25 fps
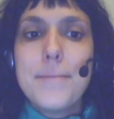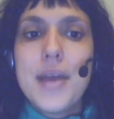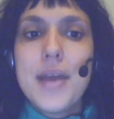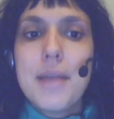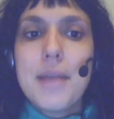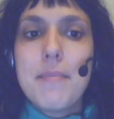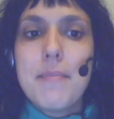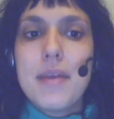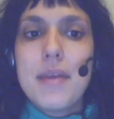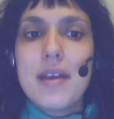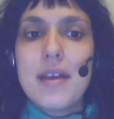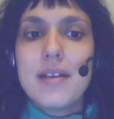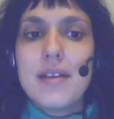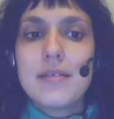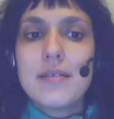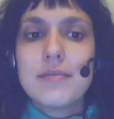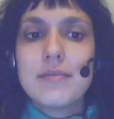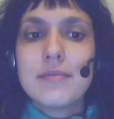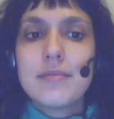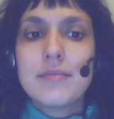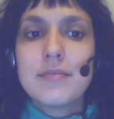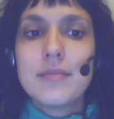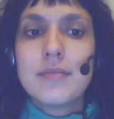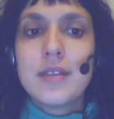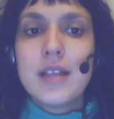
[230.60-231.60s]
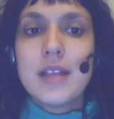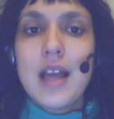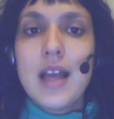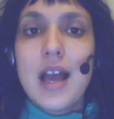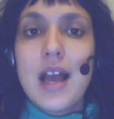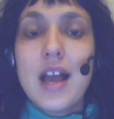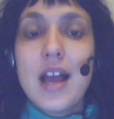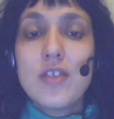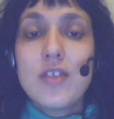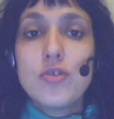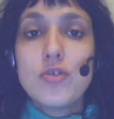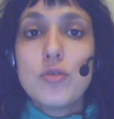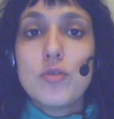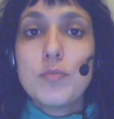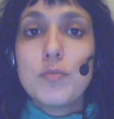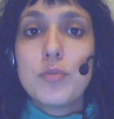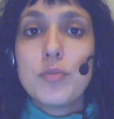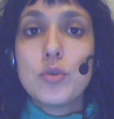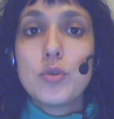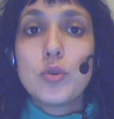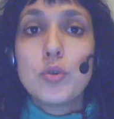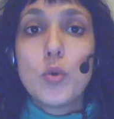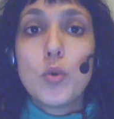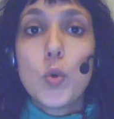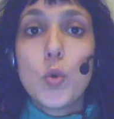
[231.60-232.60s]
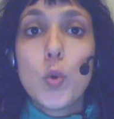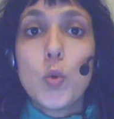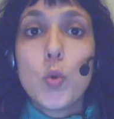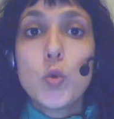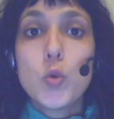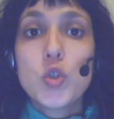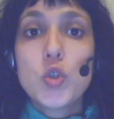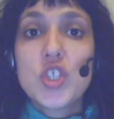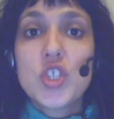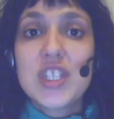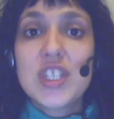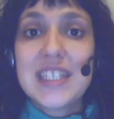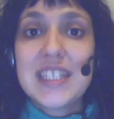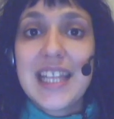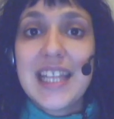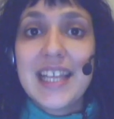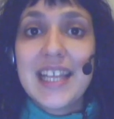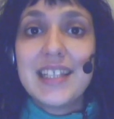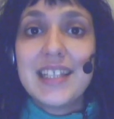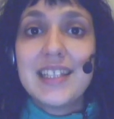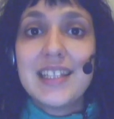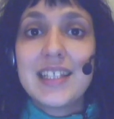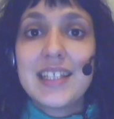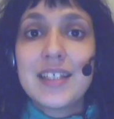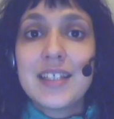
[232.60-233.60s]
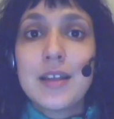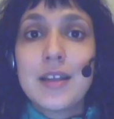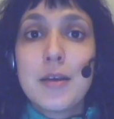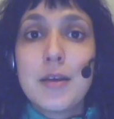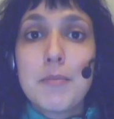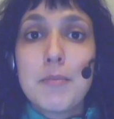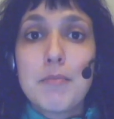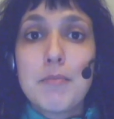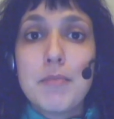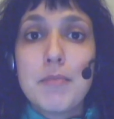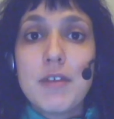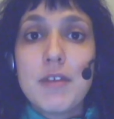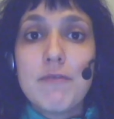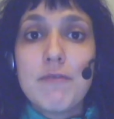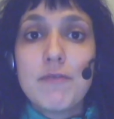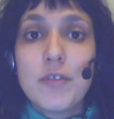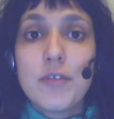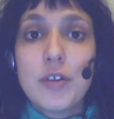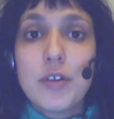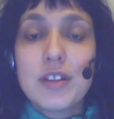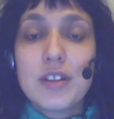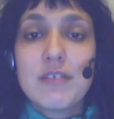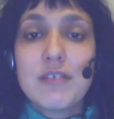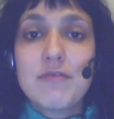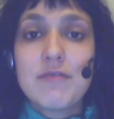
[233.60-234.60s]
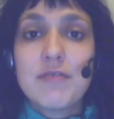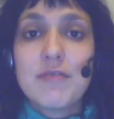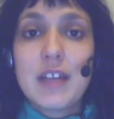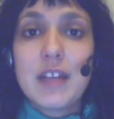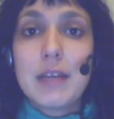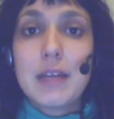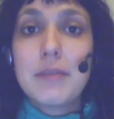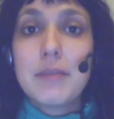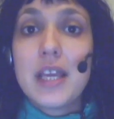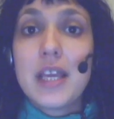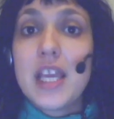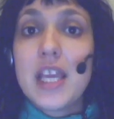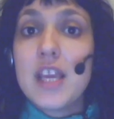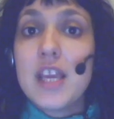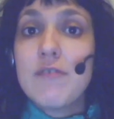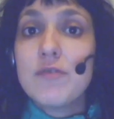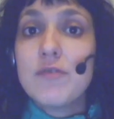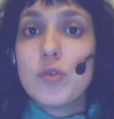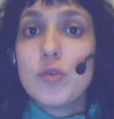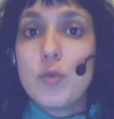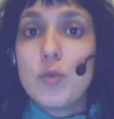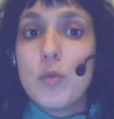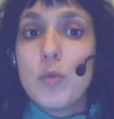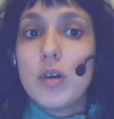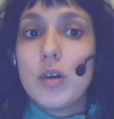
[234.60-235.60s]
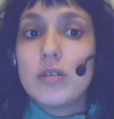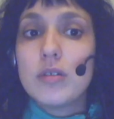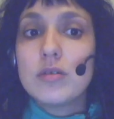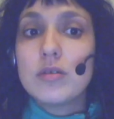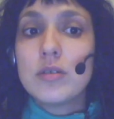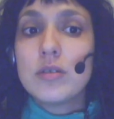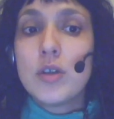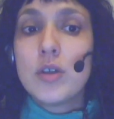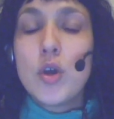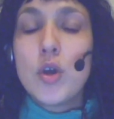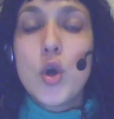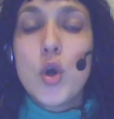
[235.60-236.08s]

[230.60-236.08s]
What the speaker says: bebe, and you put usted before the verb if you want.